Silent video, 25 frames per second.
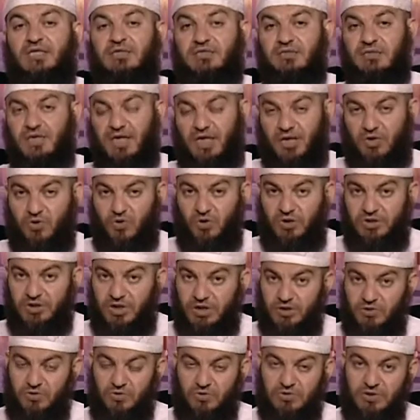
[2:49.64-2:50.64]
And
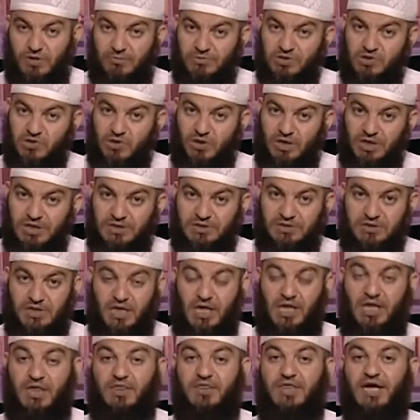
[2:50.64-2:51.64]
according to some
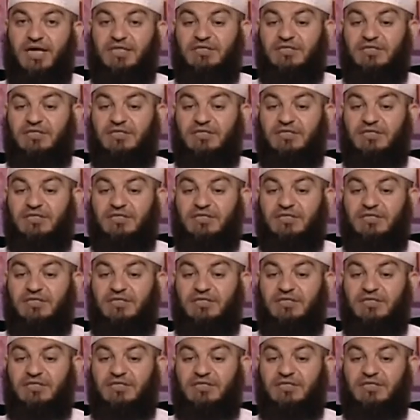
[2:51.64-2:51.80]
scholars,